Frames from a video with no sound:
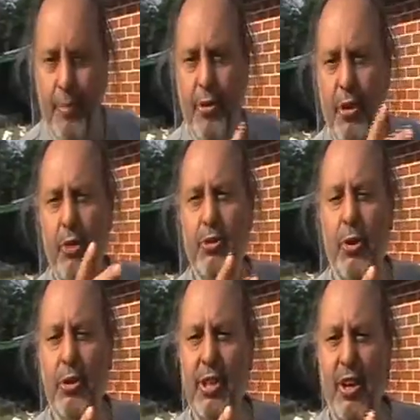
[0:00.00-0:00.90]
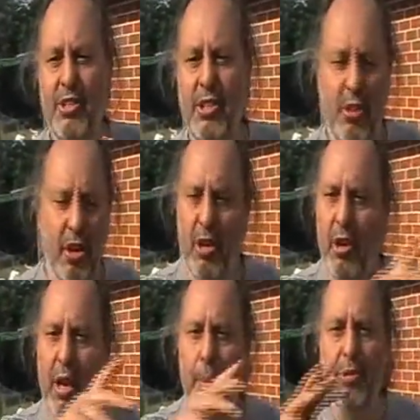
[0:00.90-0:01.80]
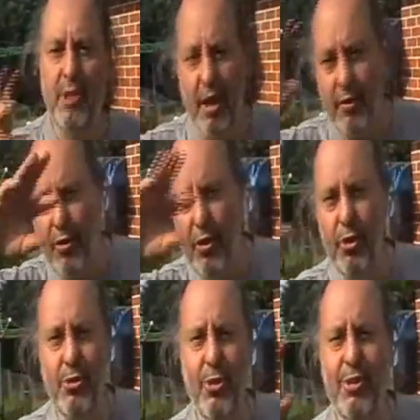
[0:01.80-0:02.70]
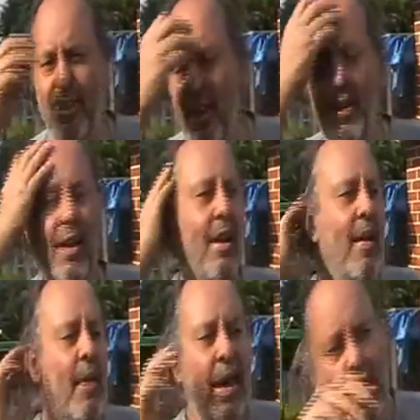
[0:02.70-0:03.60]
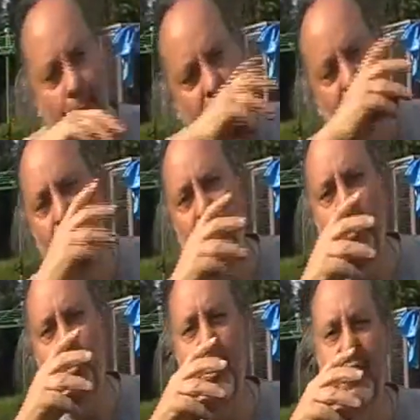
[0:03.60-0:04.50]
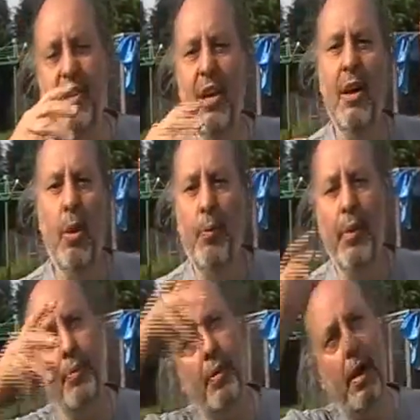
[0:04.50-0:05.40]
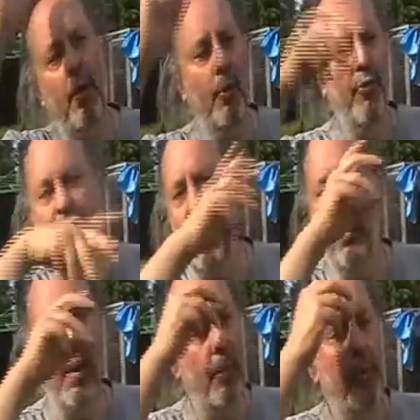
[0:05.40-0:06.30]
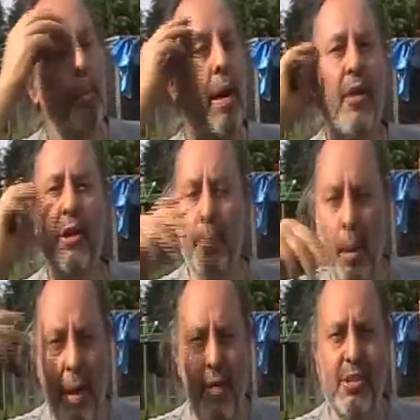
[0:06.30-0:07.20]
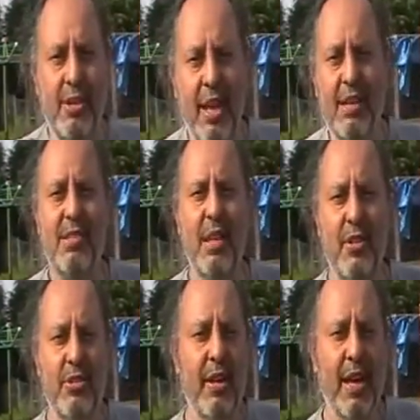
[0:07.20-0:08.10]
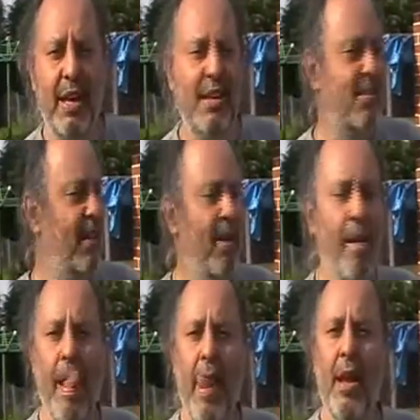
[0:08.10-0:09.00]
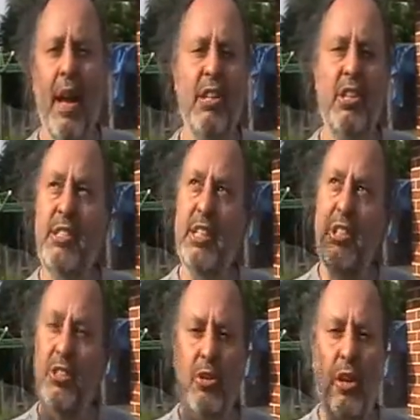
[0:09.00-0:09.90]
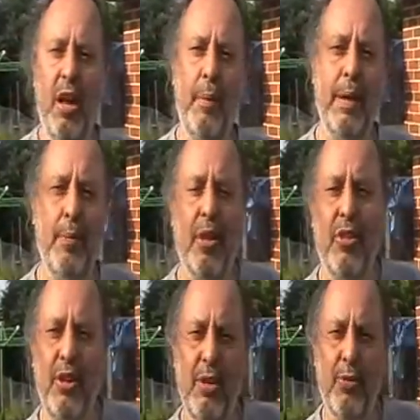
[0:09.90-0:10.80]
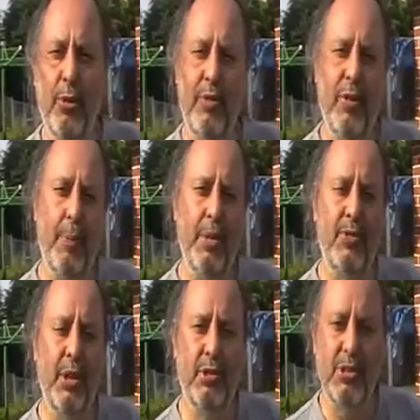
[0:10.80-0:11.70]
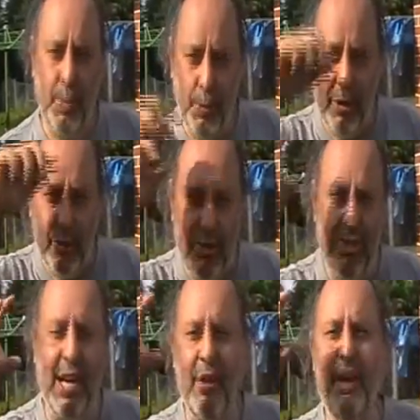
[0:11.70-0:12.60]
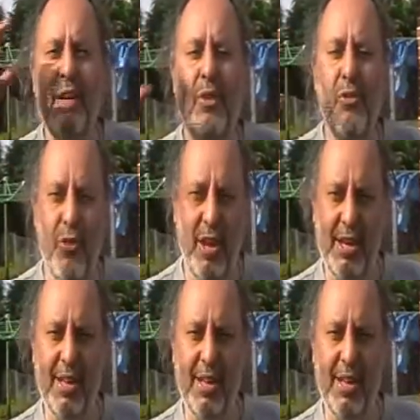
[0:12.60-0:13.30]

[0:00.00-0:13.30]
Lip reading: through the Hills Hoist line. She's got cucumbers going through the Hills Hoist line, and up into the fig trees. Fiona went up there with my mother, and my mother's in her late 70s, early 80s now, and she's actually still climbing up like 30, 40 feet up these fig trees to put a little sack around every fig.